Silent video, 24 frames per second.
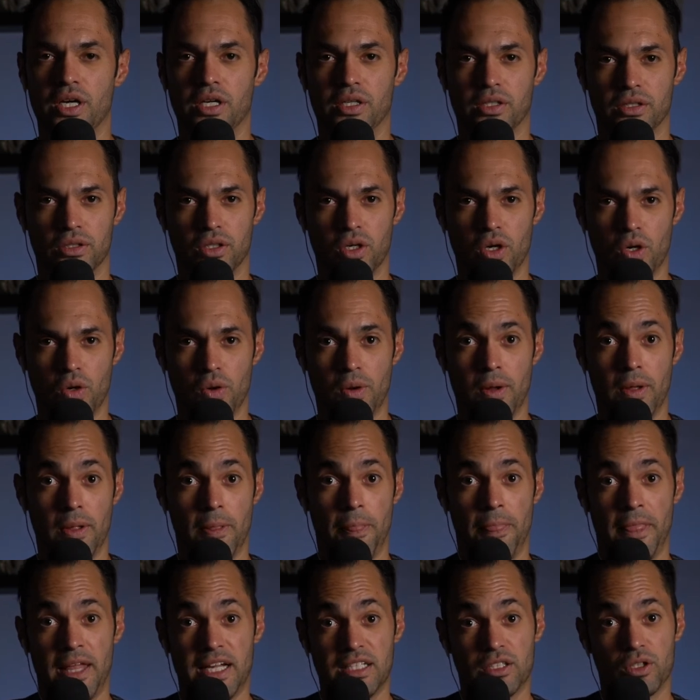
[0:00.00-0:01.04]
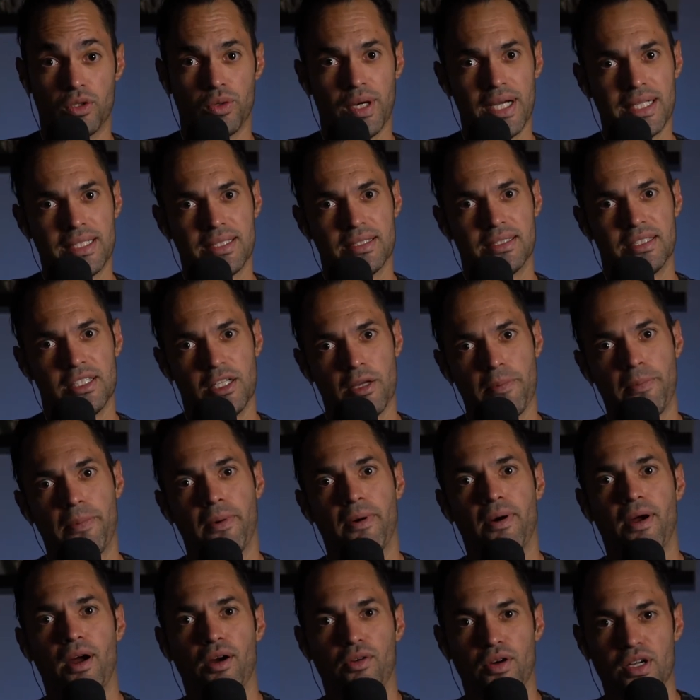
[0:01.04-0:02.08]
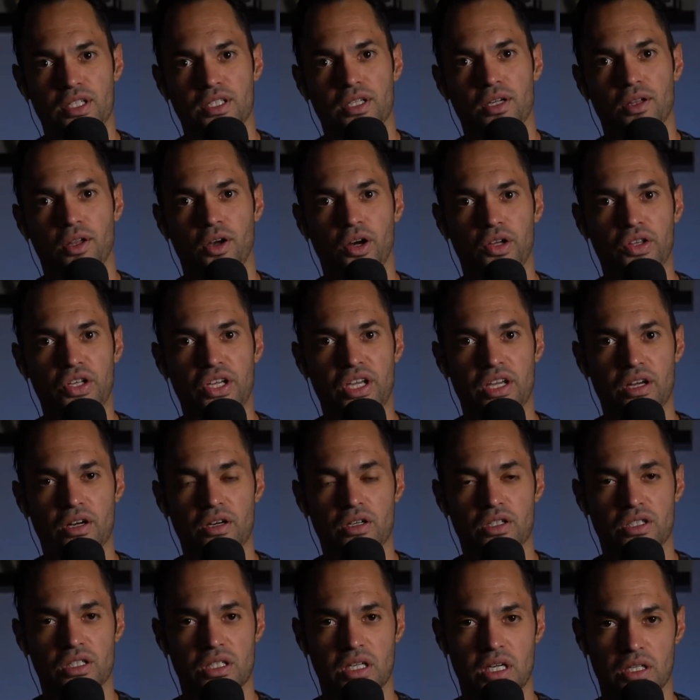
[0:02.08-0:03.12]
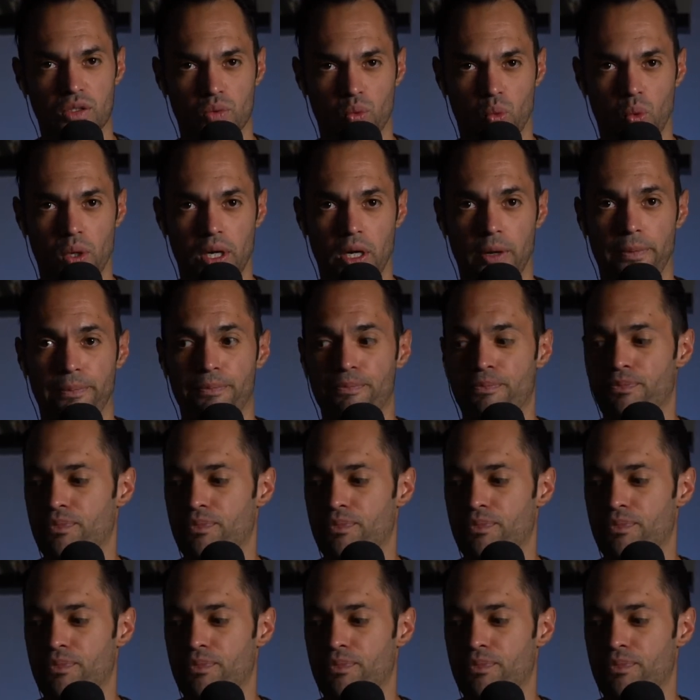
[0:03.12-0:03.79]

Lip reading: So it's great to see the progress along the years as well.